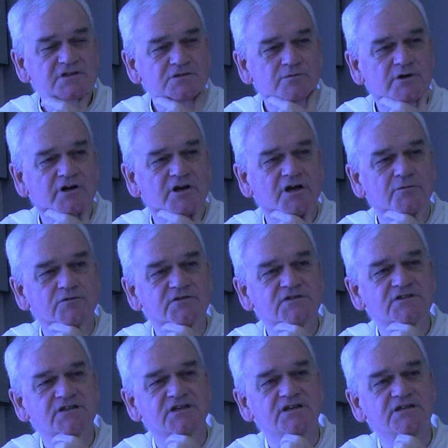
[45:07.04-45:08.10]
where I would
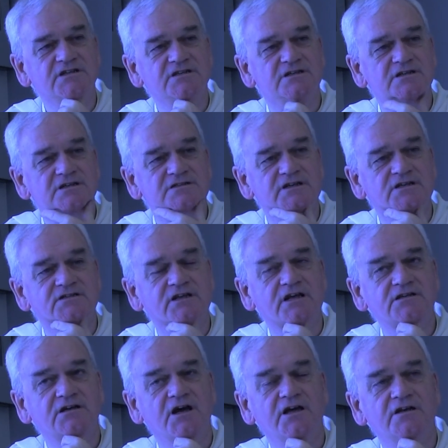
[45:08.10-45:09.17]
see it, is
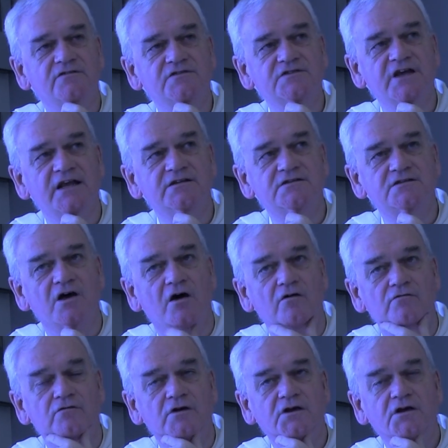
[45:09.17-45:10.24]
that kind of sense of,
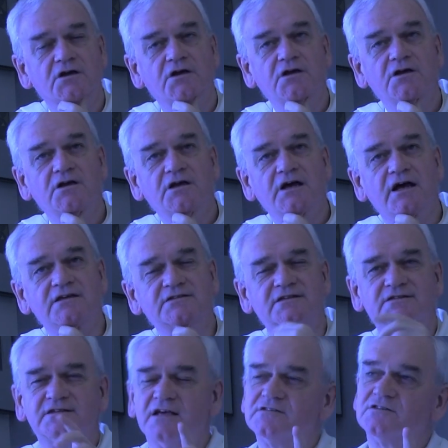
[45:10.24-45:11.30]
as he
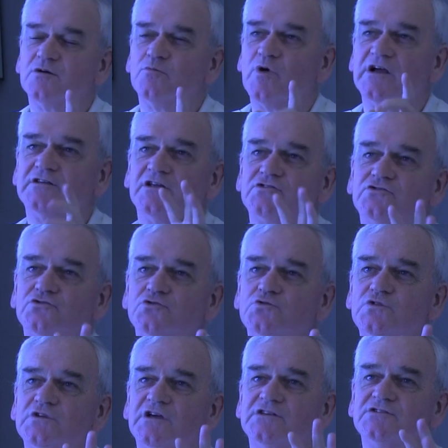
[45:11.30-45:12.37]
says somewhere, the
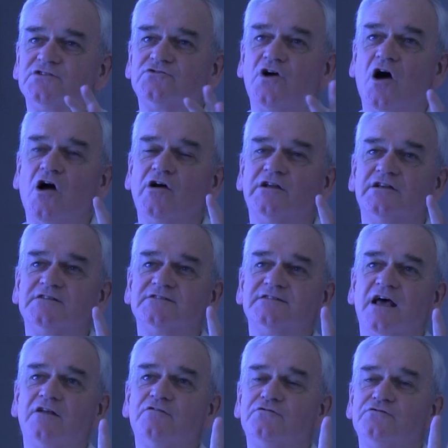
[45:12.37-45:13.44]
truth is strong in
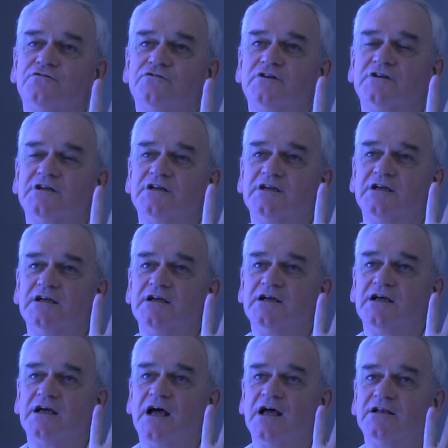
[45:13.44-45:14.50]
itself
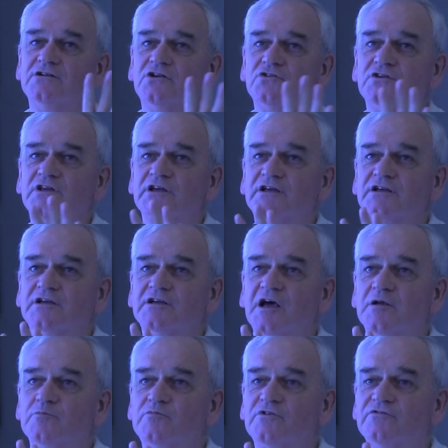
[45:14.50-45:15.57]
and nothing
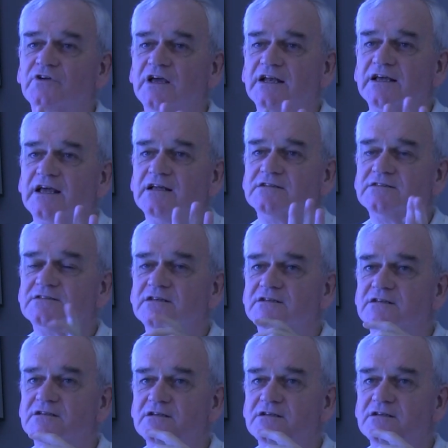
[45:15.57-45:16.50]
can prevail against it.